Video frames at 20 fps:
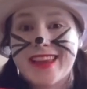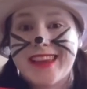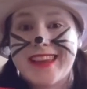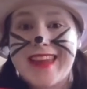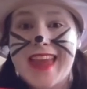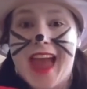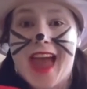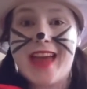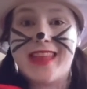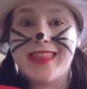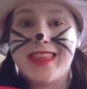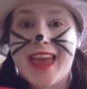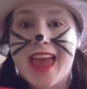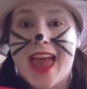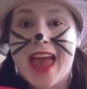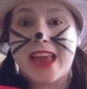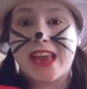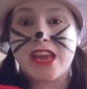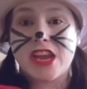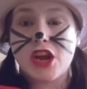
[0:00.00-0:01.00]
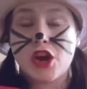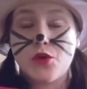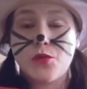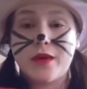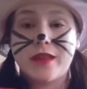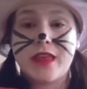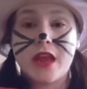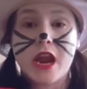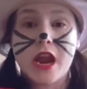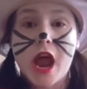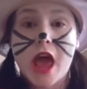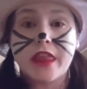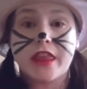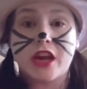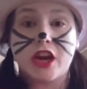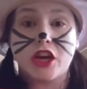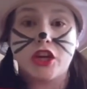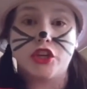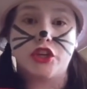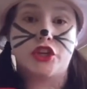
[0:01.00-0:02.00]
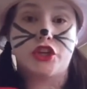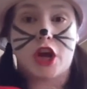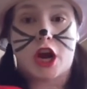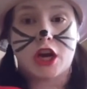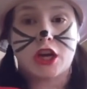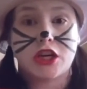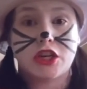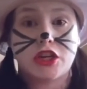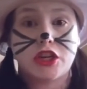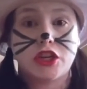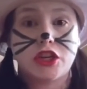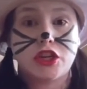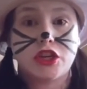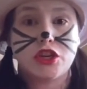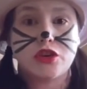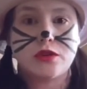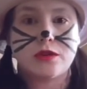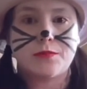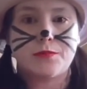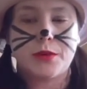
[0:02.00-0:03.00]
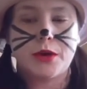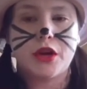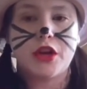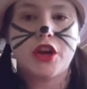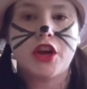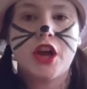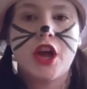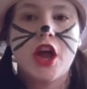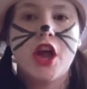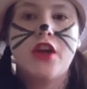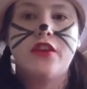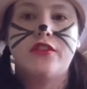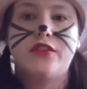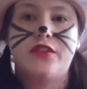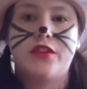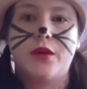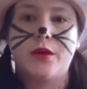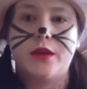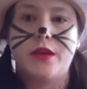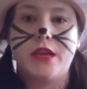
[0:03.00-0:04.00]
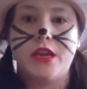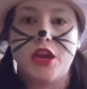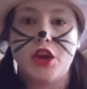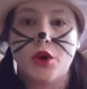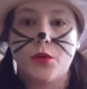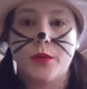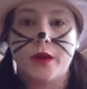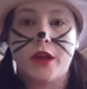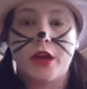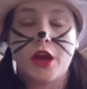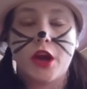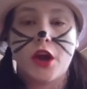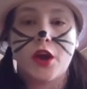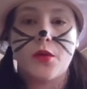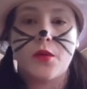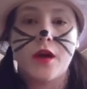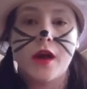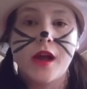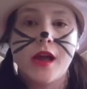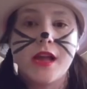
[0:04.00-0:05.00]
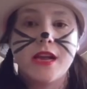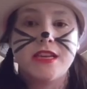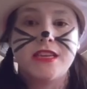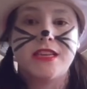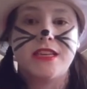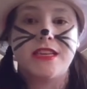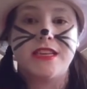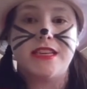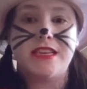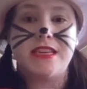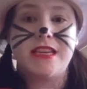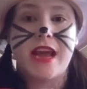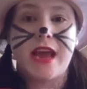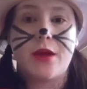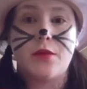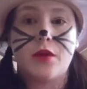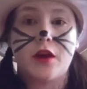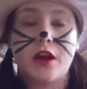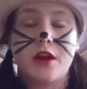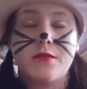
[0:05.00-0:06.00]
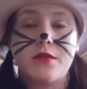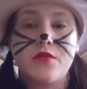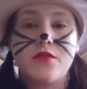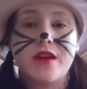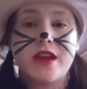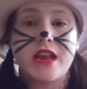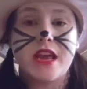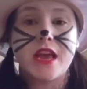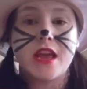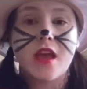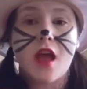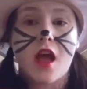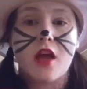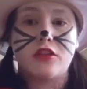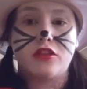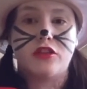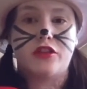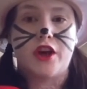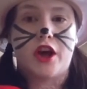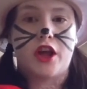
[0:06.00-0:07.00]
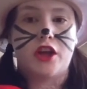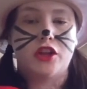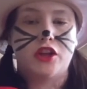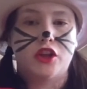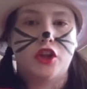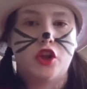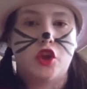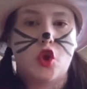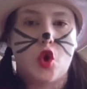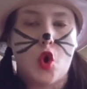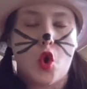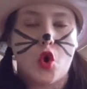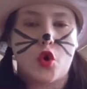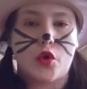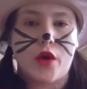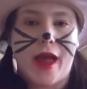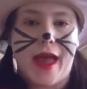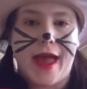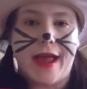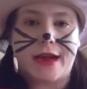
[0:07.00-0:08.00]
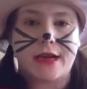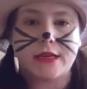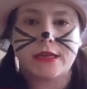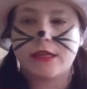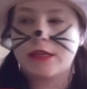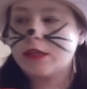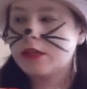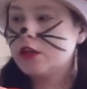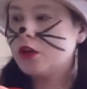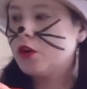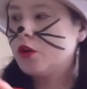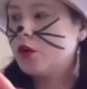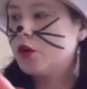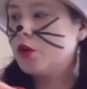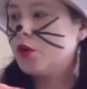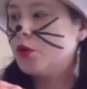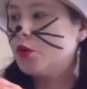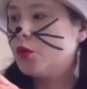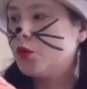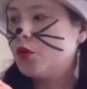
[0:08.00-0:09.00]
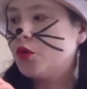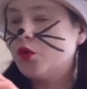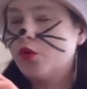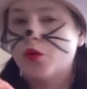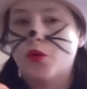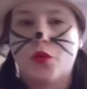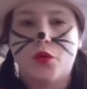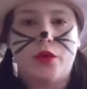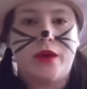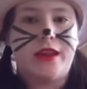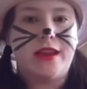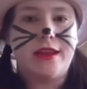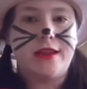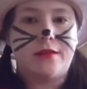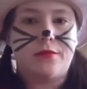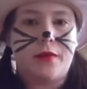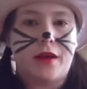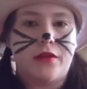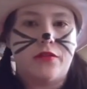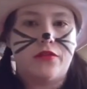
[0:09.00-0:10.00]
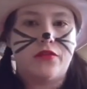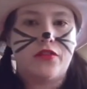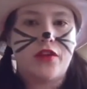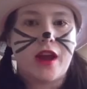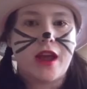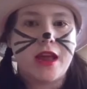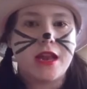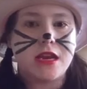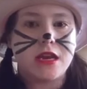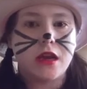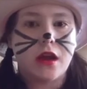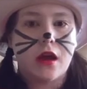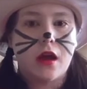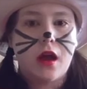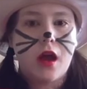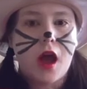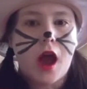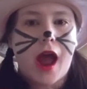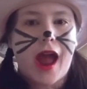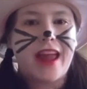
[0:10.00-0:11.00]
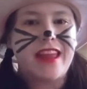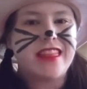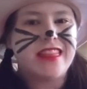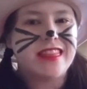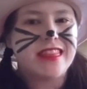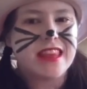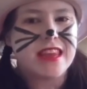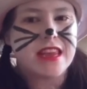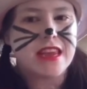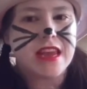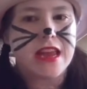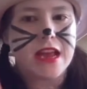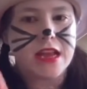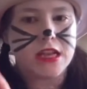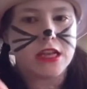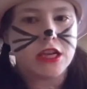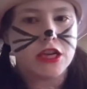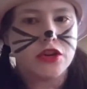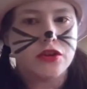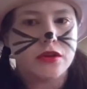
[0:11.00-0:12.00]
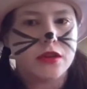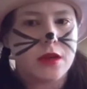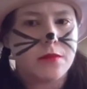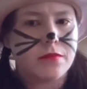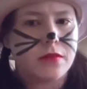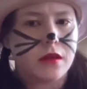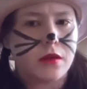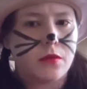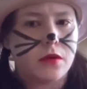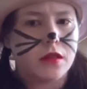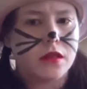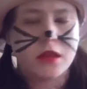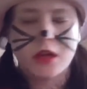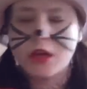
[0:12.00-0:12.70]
Cat in the Hat here with another Dr. Seuss book. So here we go. Today we're going to be reading The Lorax. Ooh, he's my friend. I think he has to do something with